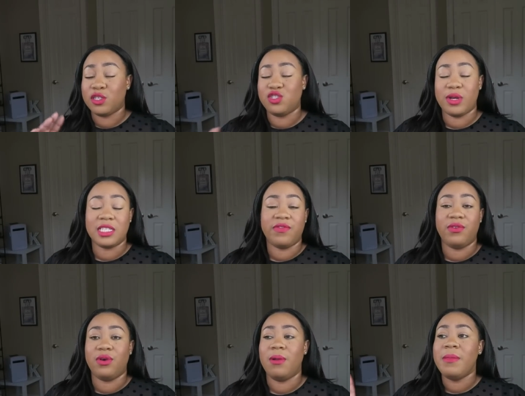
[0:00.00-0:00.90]

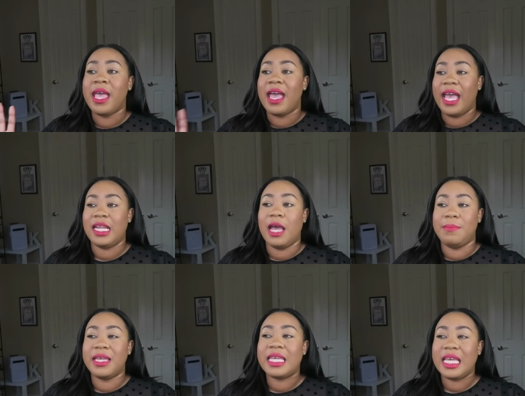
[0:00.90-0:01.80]
stressful and I've
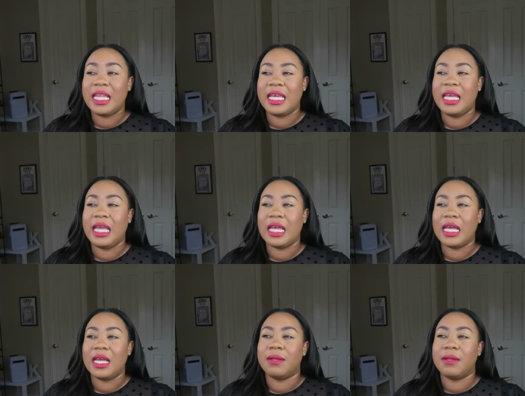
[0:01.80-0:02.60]
been getting...